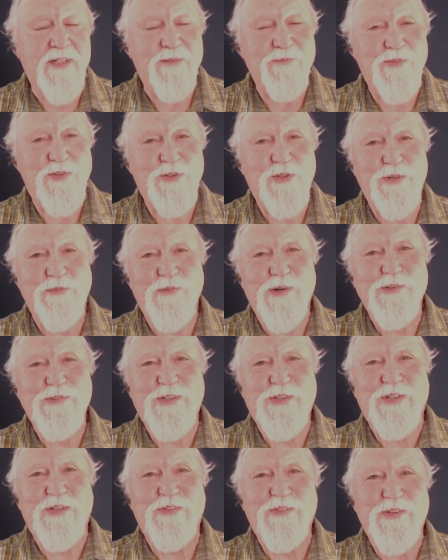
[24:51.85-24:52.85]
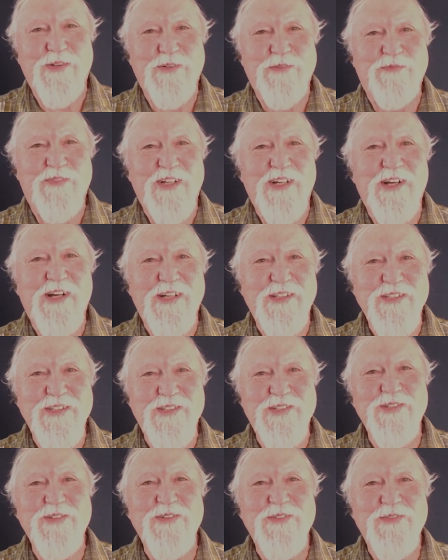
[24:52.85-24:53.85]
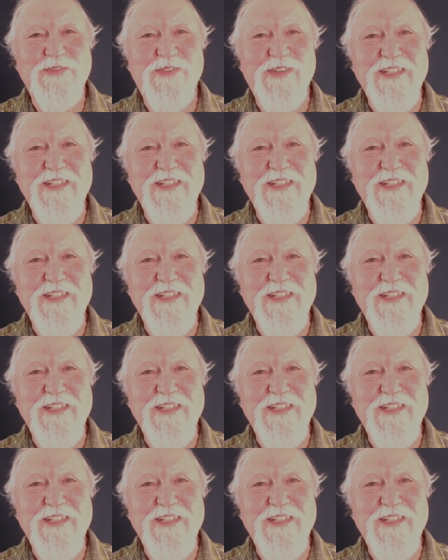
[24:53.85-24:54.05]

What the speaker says: I'm sure most of you have been on Zoom